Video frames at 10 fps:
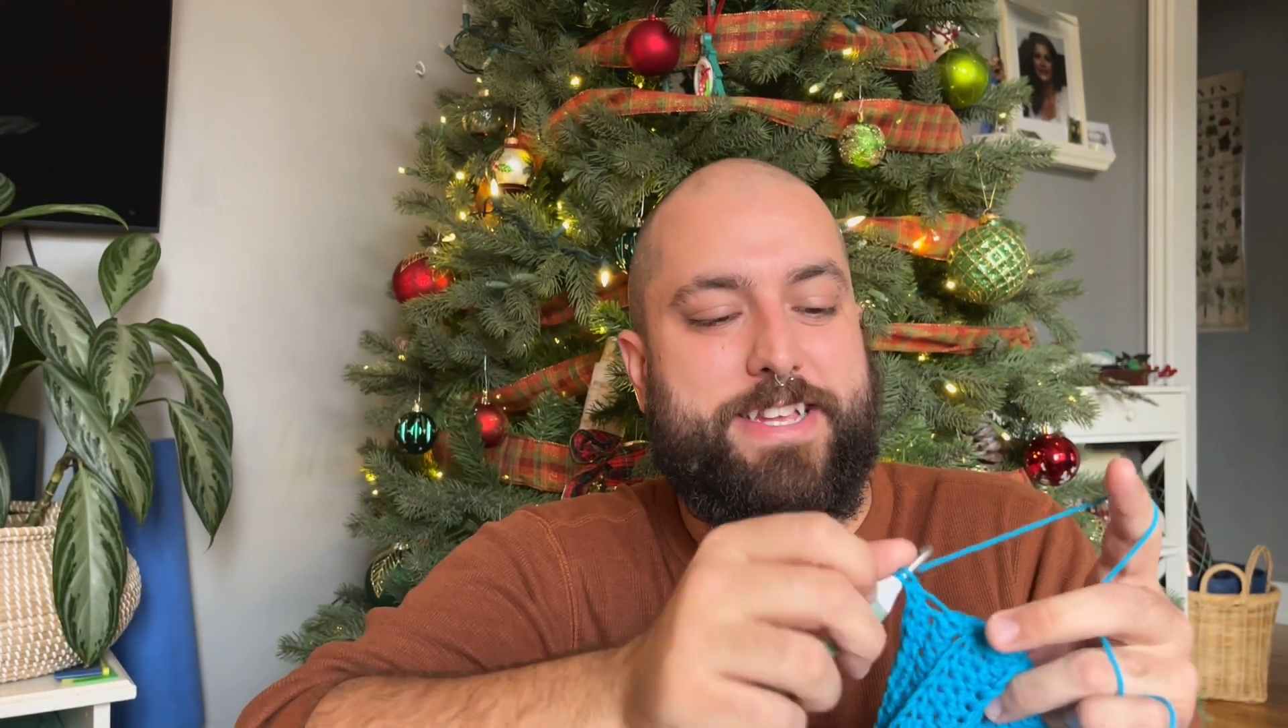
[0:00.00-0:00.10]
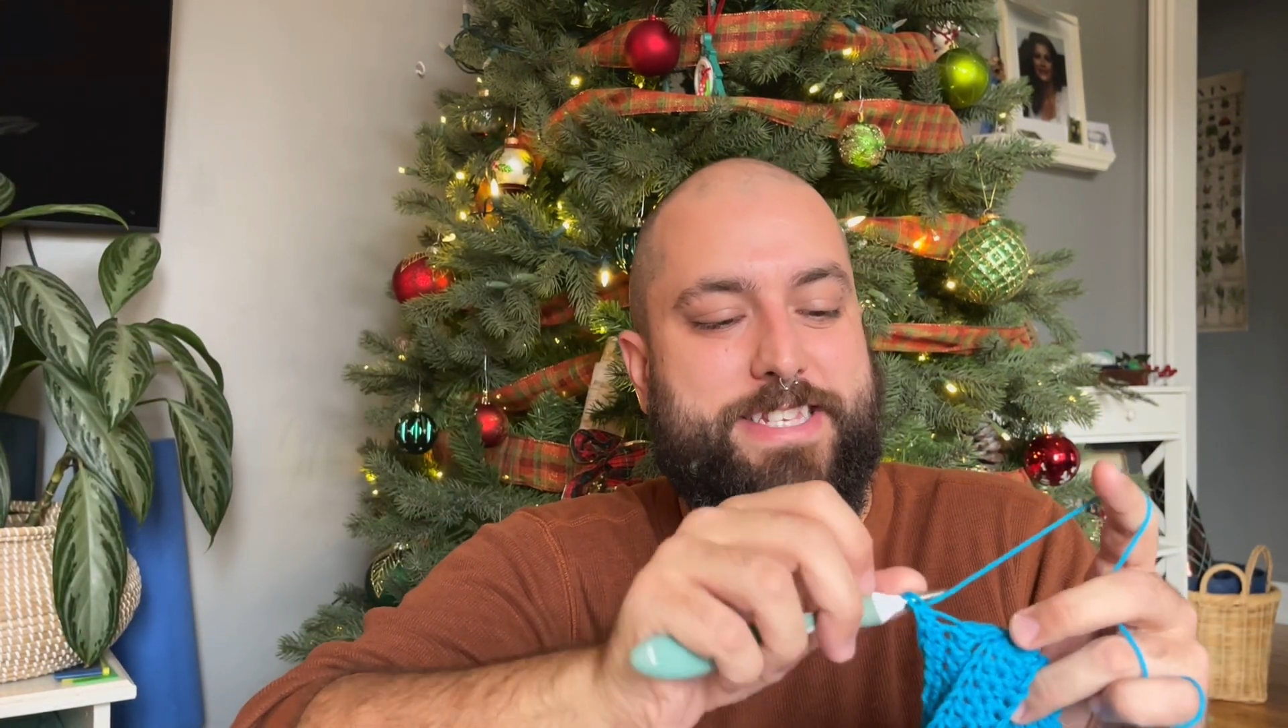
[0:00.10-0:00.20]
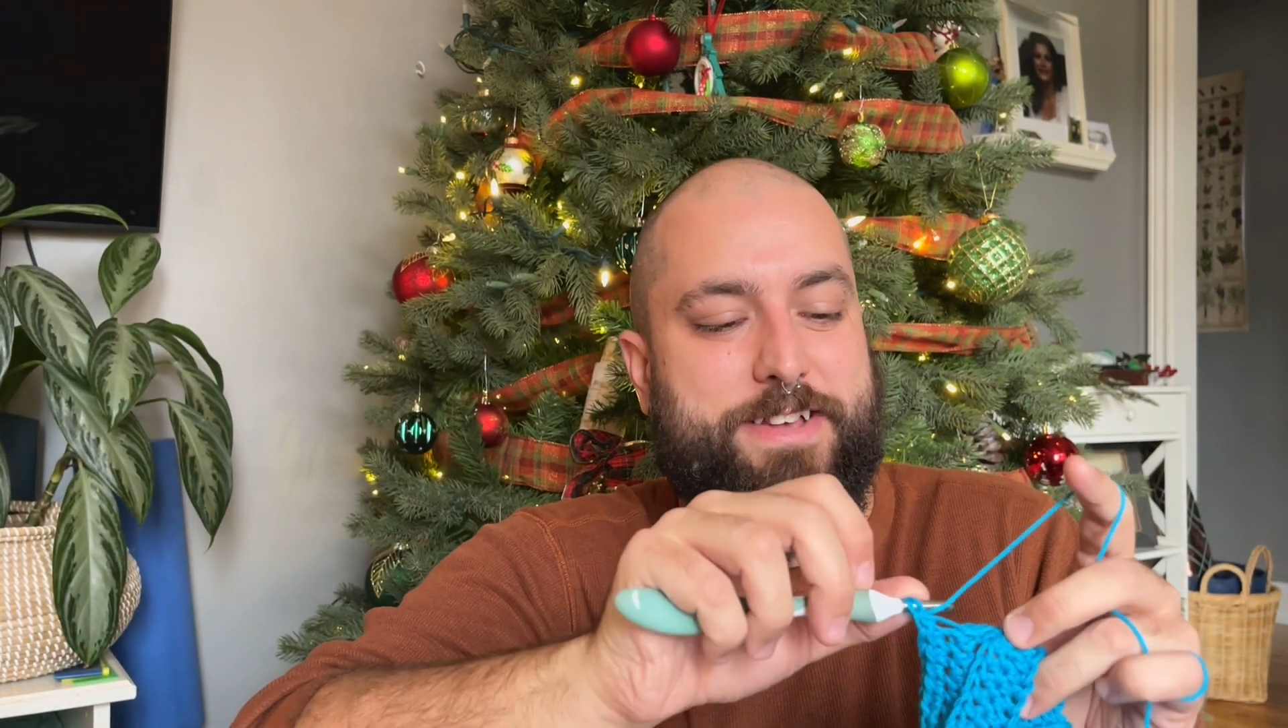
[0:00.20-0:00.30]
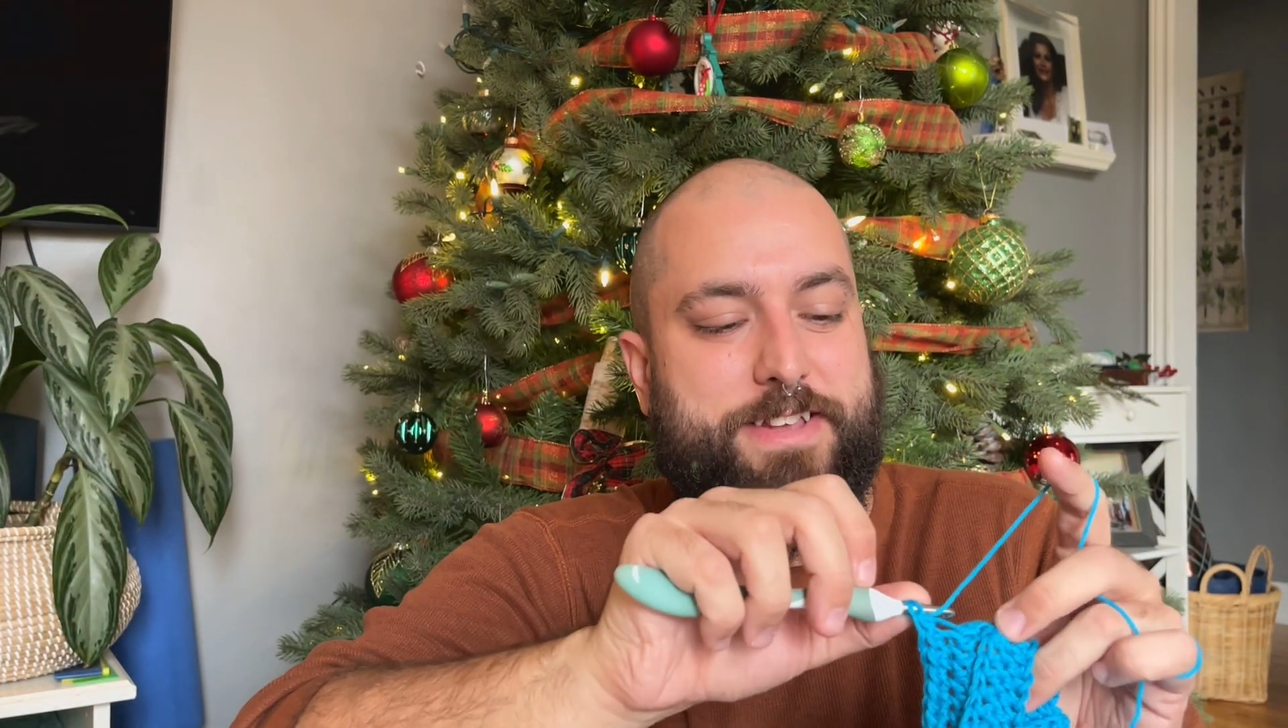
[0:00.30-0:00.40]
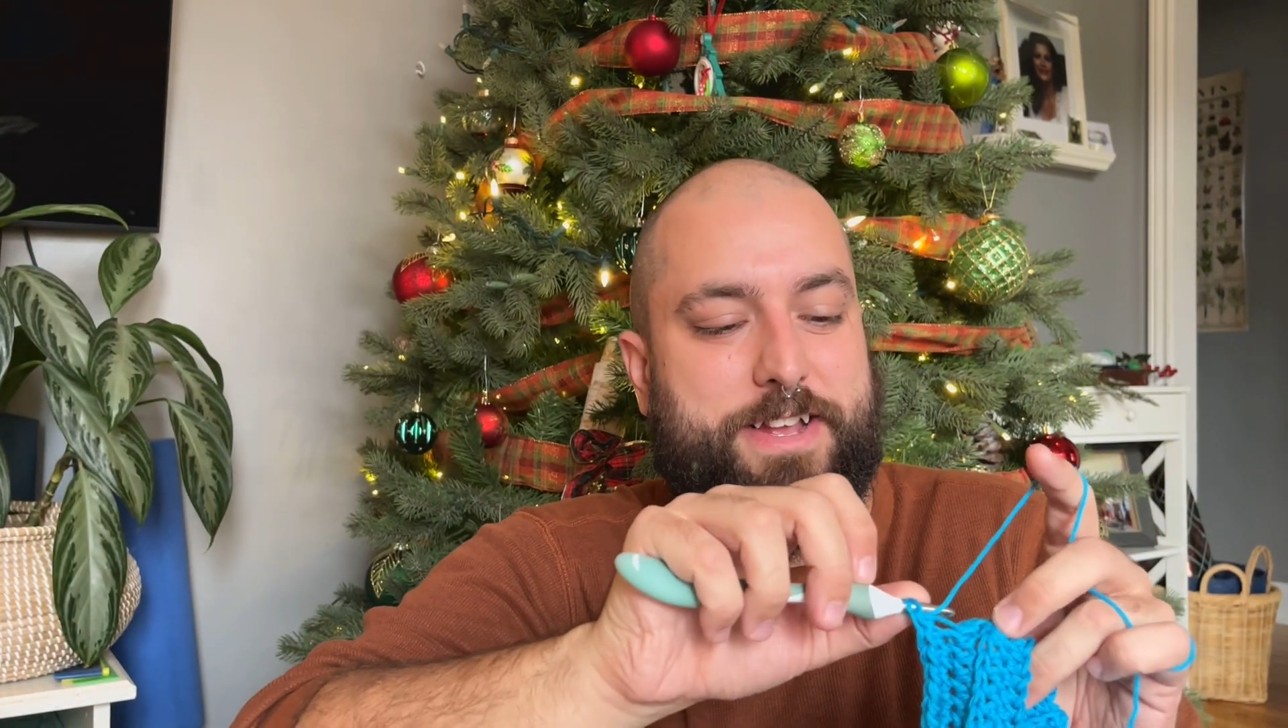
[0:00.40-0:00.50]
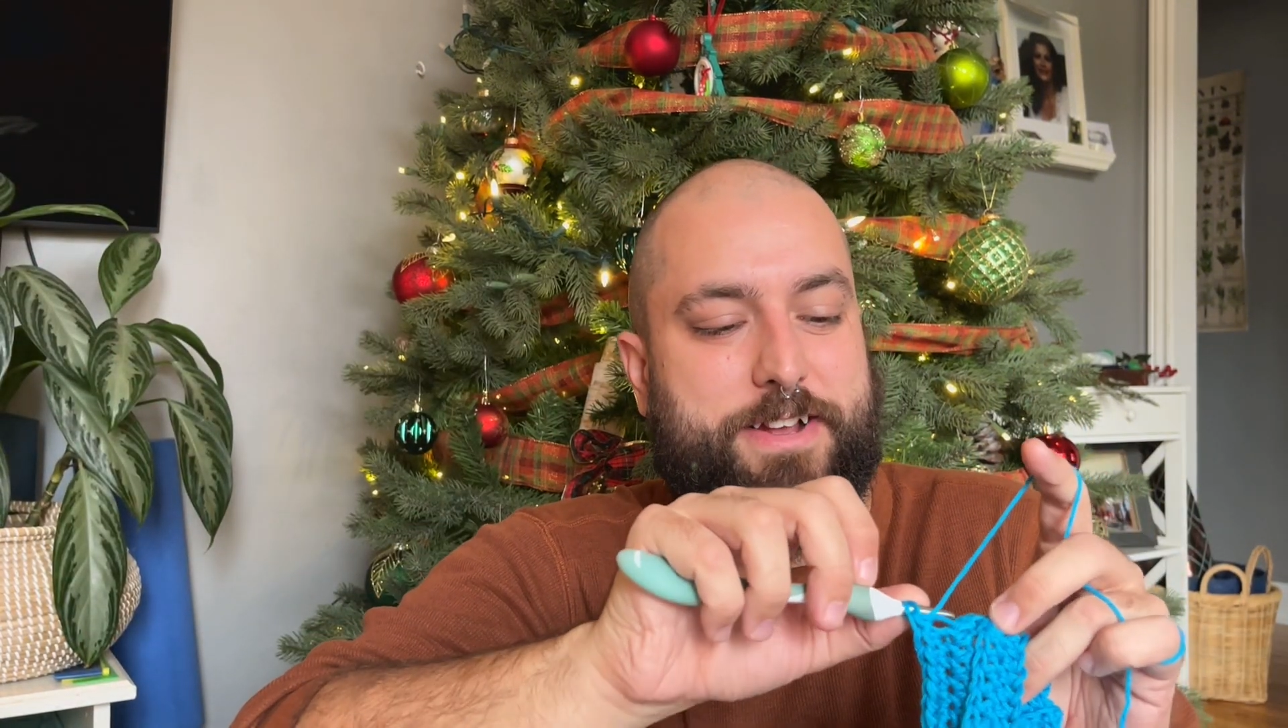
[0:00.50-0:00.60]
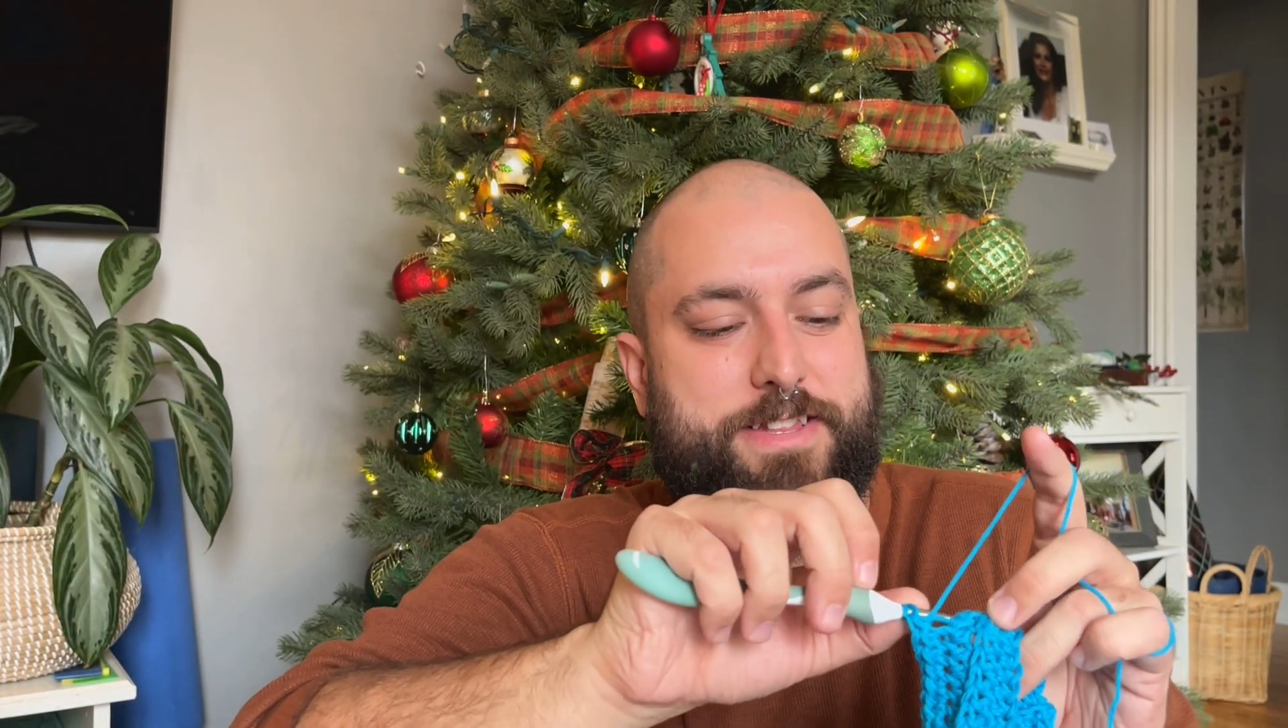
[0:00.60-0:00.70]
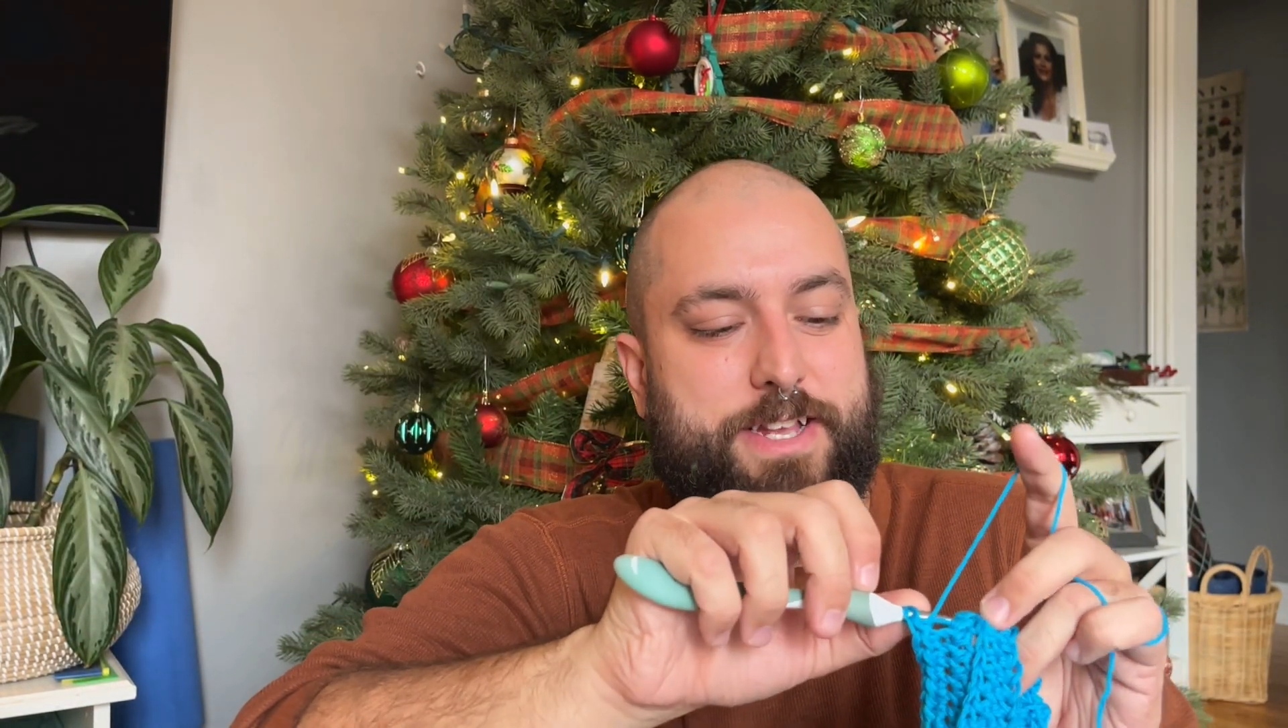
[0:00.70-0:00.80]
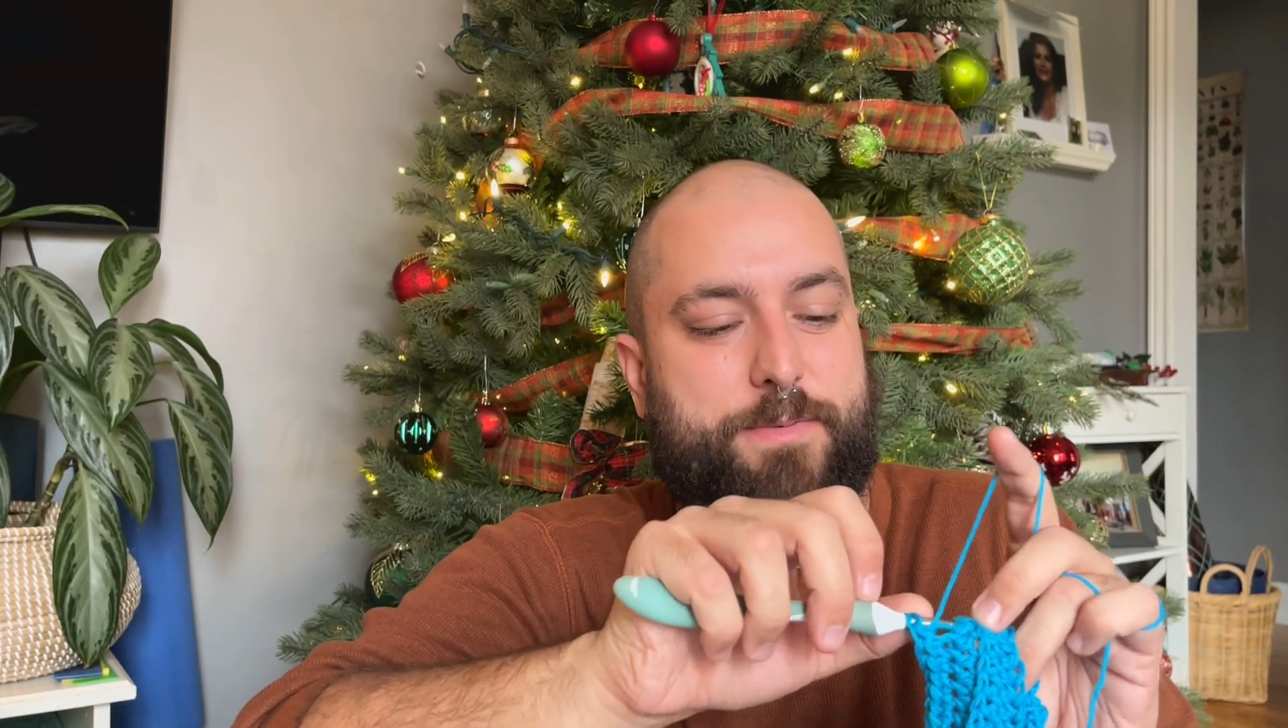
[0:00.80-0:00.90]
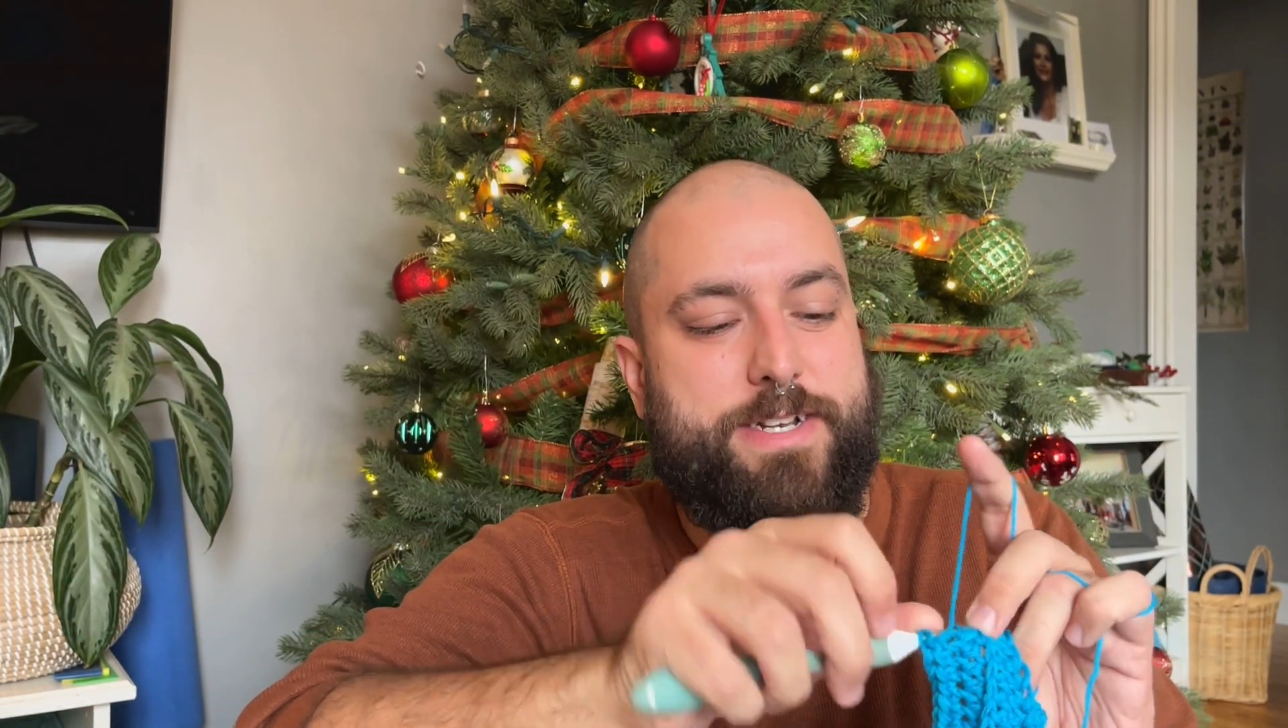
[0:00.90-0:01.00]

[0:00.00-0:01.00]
it sound like a good thing,